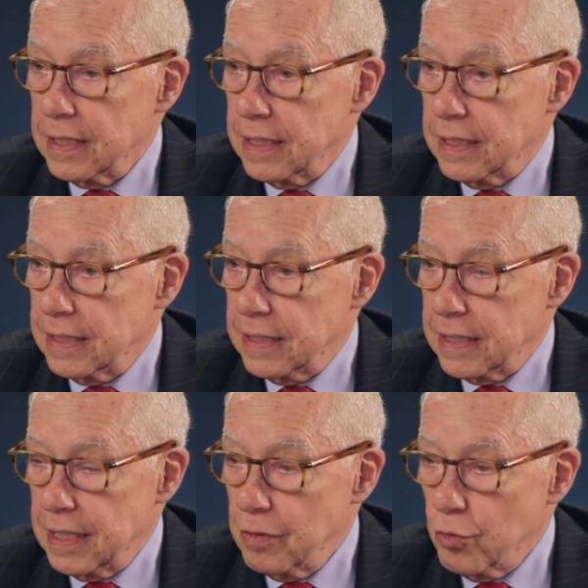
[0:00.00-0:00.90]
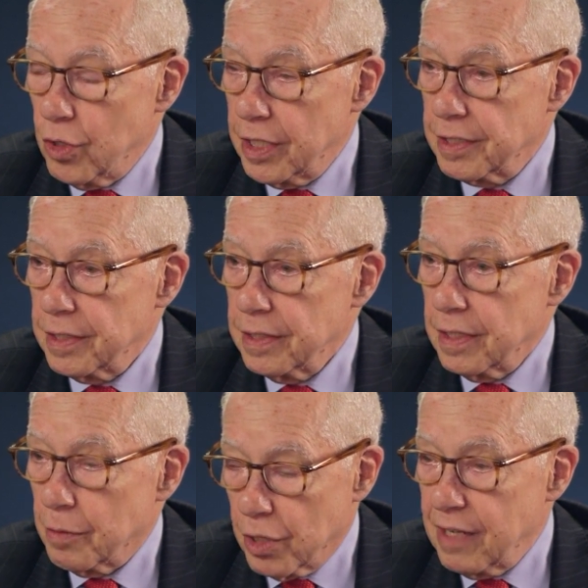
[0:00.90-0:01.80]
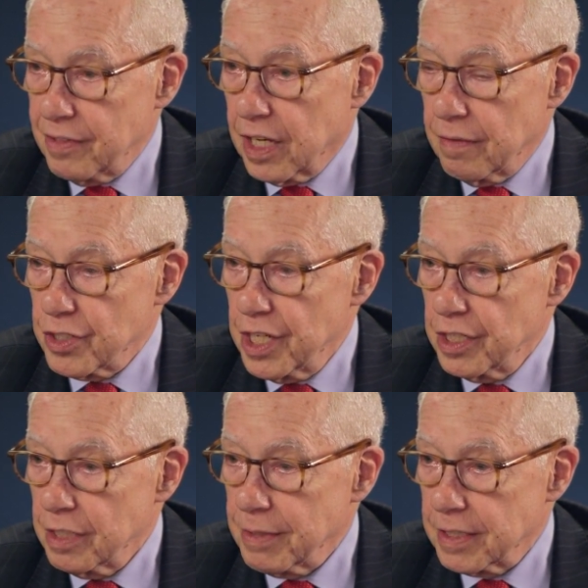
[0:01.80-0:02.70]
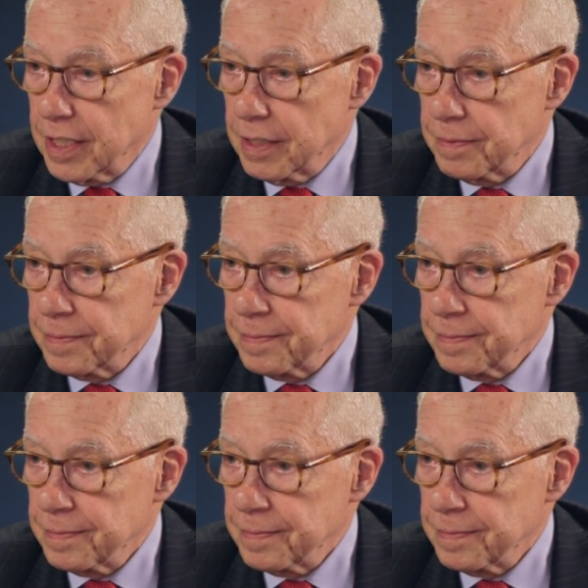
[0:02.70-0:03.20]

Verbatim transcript: Uh, and I didn't want a private conversation about that.